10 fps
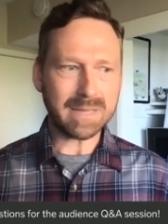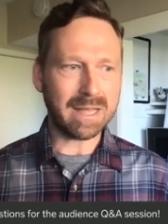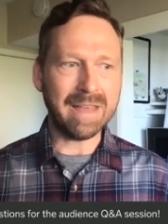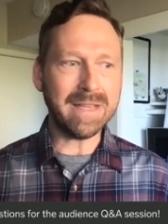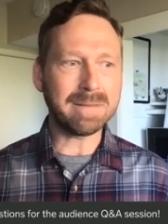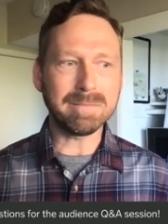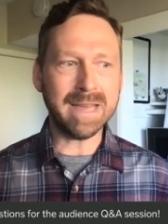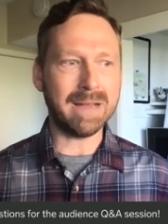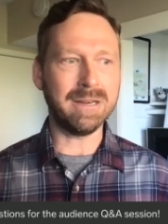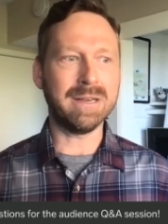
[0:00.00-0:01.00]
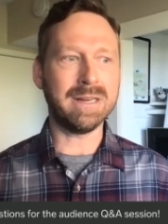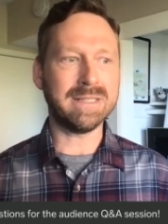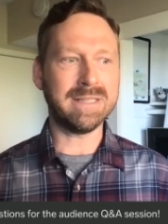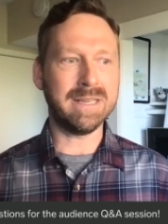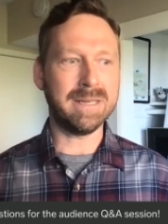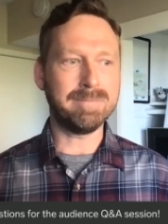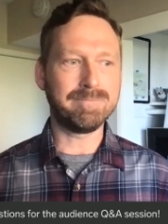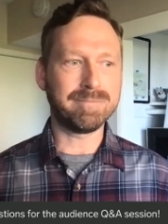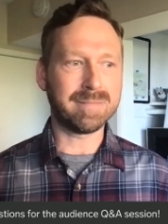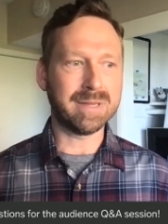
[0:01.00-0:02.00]
I think, yeah, you're going to see
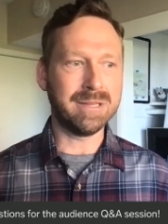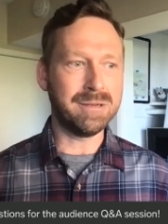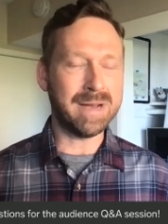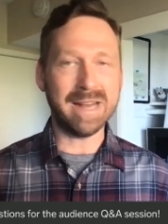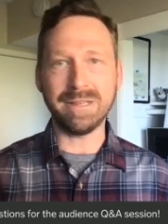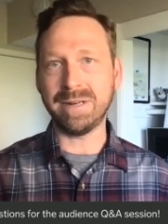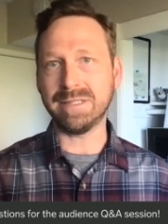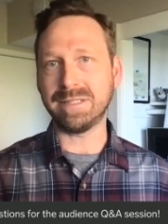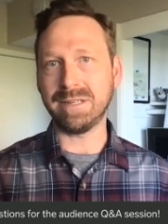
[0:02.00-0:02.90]
new ad units.